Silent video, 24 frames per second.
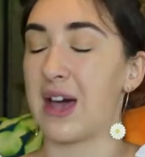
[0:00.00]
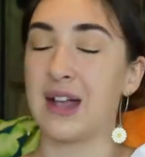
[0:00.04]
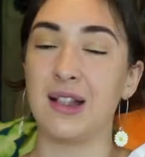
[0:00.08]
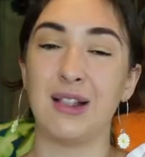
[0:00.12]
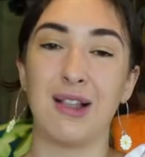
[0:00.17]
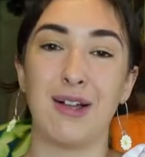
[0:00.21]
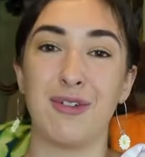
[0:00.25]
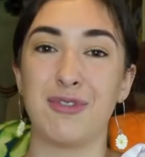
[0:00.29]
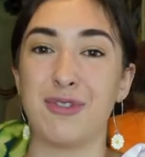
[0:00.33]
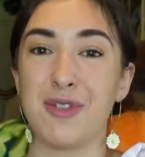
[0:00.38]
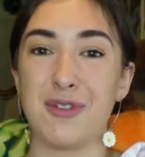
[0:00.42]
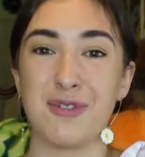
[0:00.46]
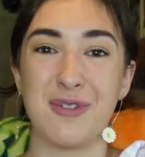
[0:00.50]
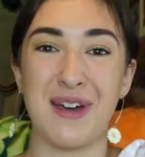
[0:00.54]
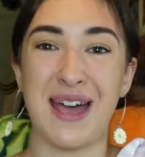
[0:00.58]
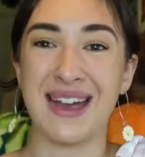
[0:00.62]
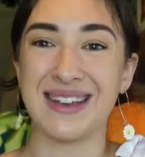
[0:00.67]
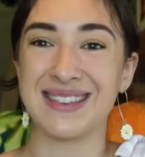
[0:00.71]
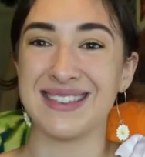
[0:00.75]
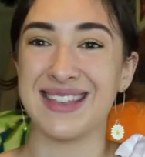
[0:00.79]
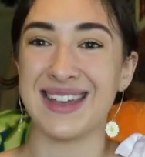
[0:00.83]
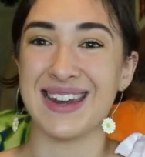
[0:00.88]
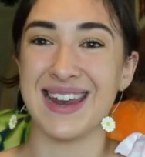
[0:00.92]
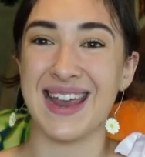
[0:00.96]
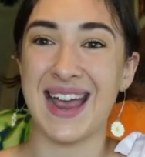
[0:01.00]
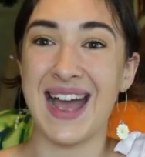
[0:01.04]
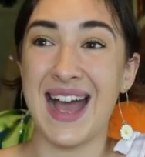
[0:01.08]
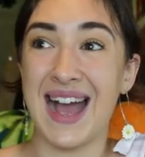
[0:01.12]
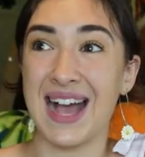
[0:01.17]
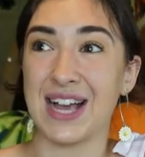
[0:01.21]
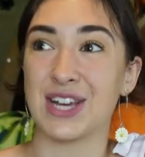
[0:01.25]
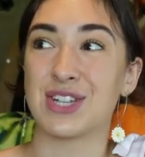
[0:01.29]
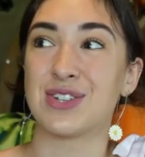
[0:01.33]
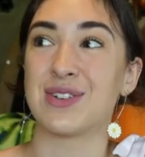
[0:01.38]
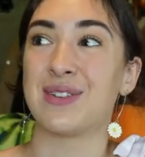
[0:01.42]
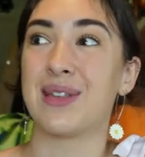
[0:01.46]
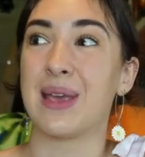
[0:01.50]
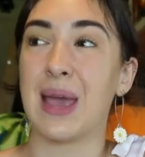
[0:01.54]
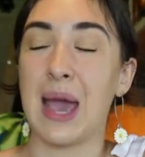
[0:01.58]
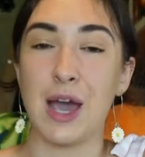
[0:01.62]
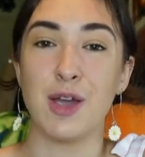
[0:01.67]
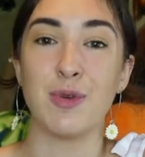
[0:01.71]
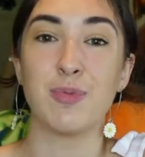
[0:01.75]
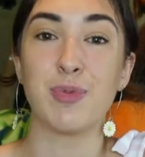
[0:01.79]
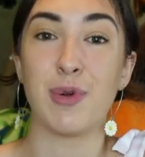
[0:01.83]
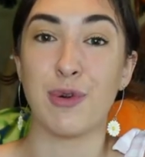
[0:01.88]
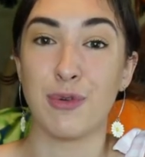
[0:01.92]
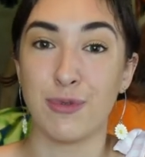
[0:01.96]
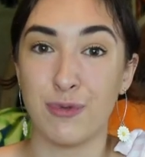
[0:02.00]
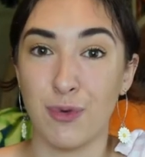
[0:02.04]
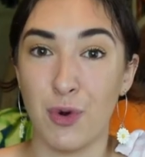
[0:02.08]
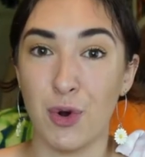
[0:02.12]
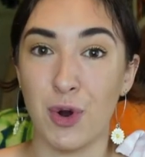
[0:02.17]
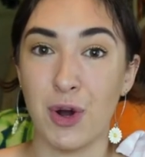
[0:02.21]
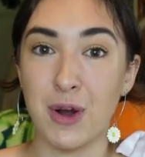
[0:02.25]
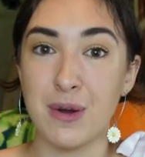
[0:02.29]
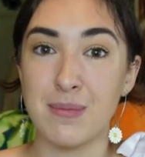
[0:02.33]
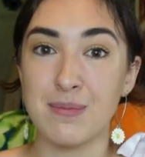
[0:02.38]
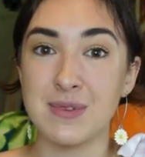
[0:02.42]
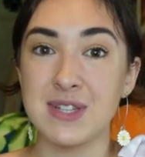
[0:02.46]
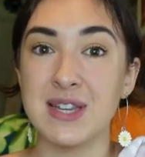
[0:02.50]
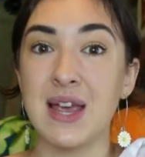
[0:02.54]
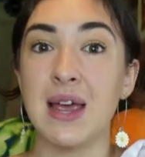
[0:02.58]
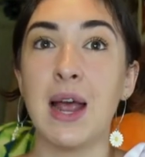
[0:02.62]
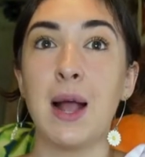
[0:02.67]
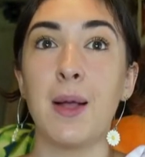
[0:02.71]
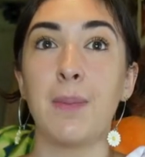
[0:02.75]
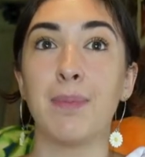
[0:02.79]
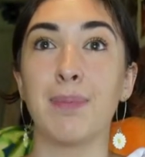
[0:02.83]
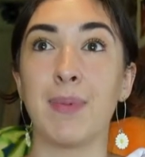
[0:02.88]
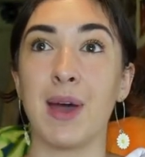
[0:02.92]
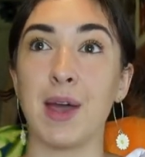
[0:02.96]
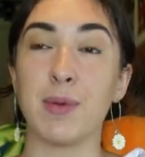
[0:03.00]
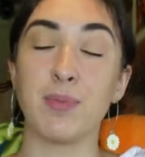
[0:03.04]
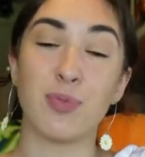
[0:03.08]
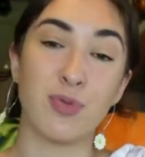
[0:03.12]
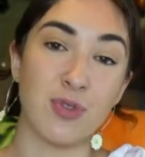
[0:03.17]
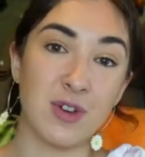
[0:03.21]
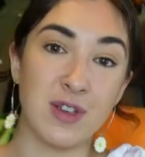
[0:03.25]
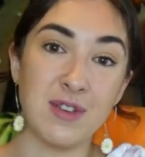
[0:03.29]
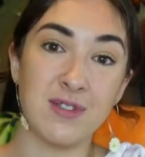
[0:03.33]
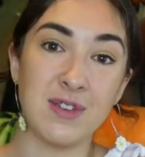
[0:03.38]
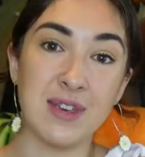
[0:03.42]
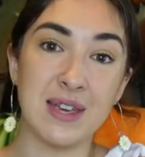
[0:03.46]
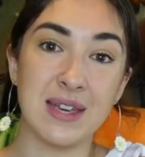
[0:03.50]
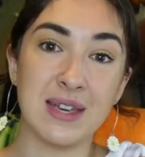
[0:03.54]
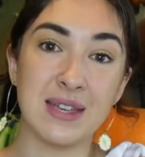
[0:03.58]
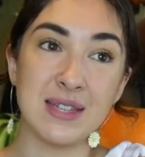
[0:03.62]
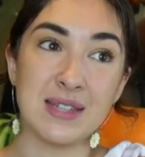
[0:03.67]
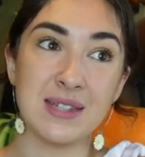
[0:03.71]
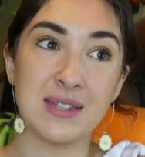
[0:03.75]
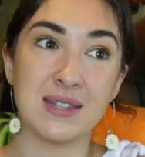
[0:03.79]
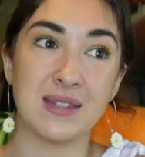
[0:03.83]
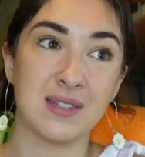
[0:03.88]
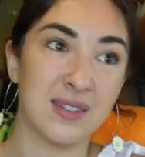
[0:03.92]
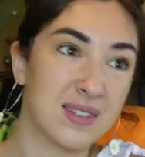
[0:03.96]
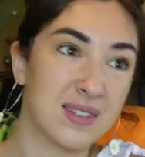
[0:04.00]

I love the fact that it actually outperformed my previous